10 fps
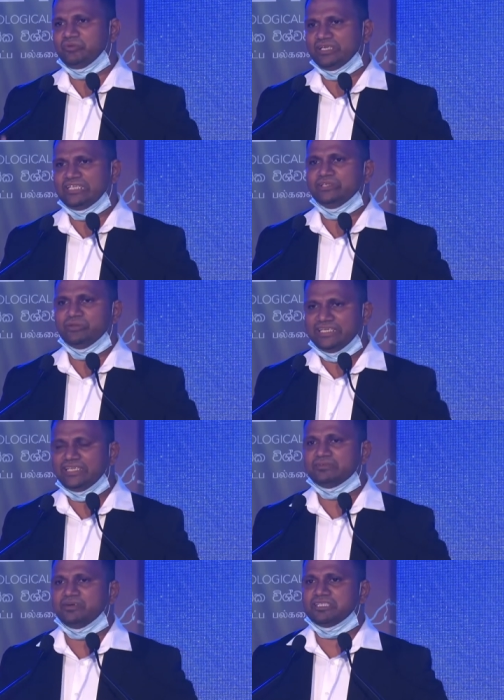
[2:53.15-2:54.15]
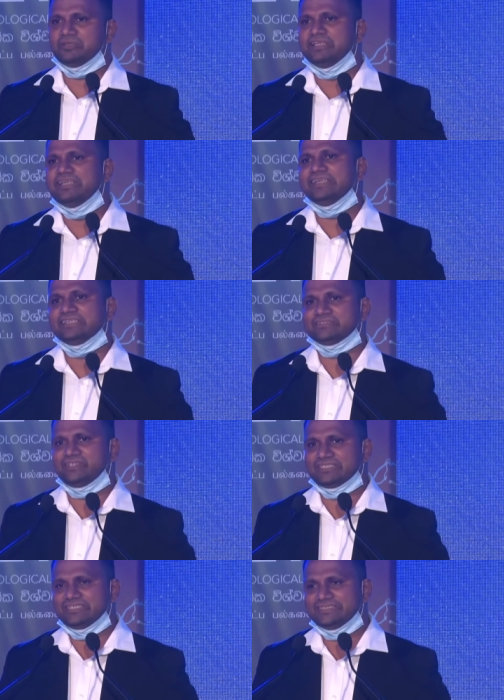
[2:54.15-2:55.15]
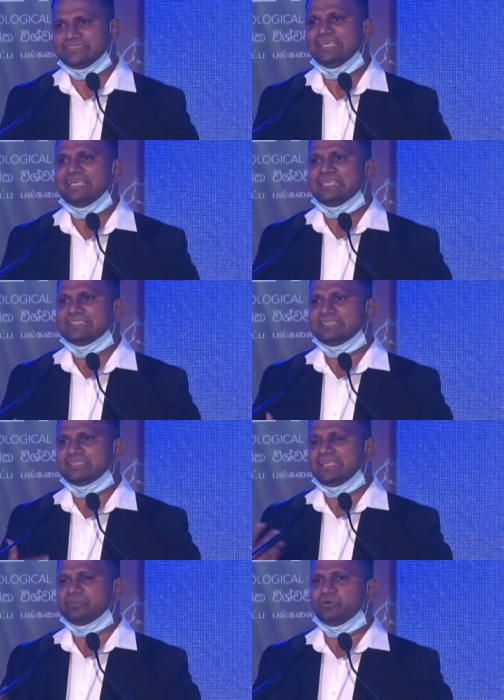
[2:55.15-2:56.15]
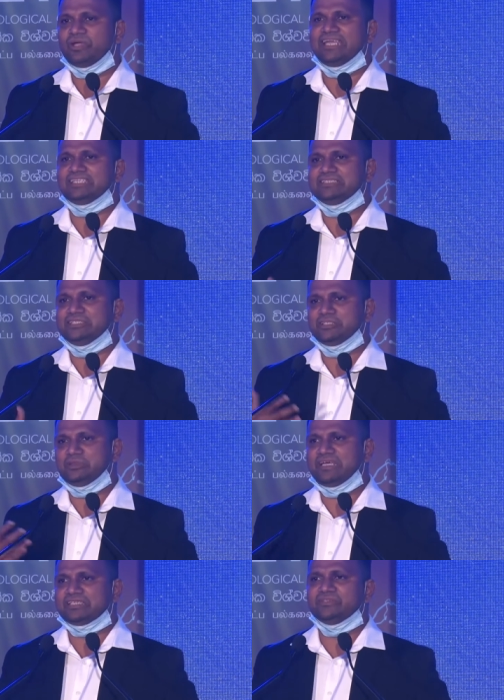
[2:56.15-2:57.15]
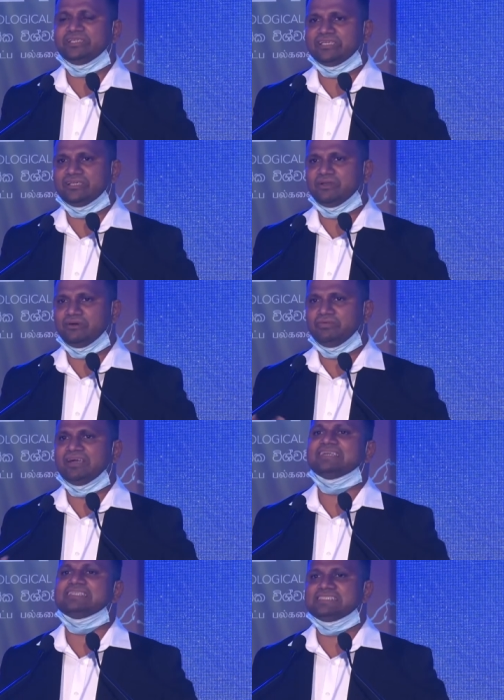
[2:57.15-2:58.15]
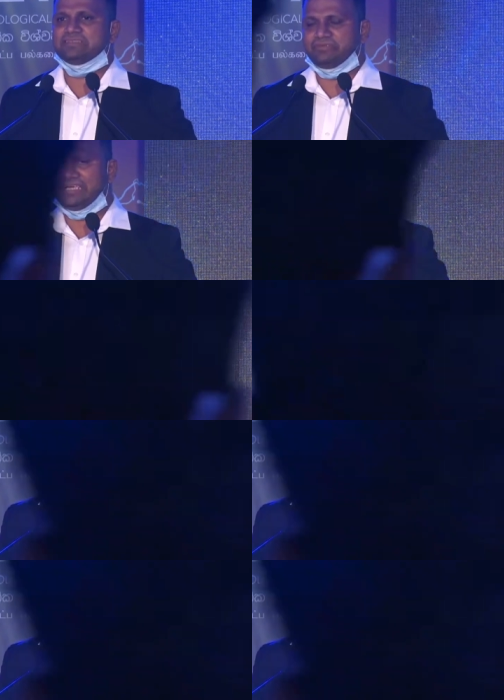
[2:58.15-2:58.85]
really unique for the building structures that can create you know, the bacterial or fungus effect